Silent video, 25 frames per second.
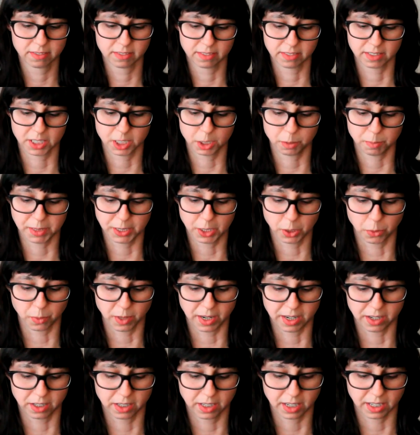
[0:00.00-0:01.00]
The speaker
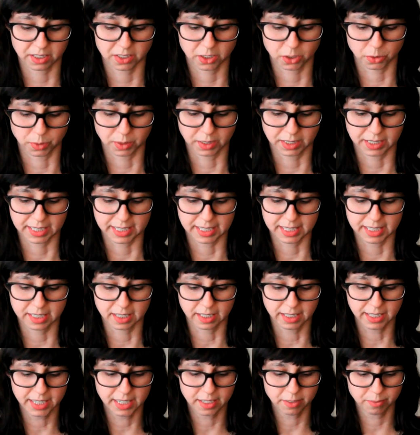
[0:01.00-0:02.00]
wire cuts really
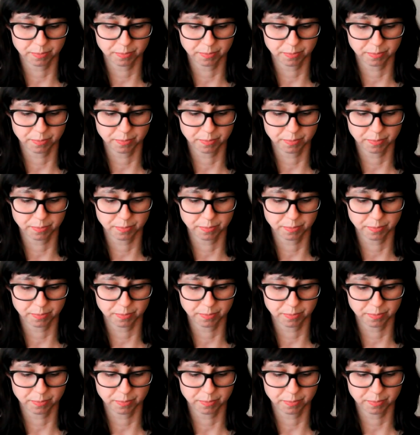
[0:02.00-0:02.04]
easily.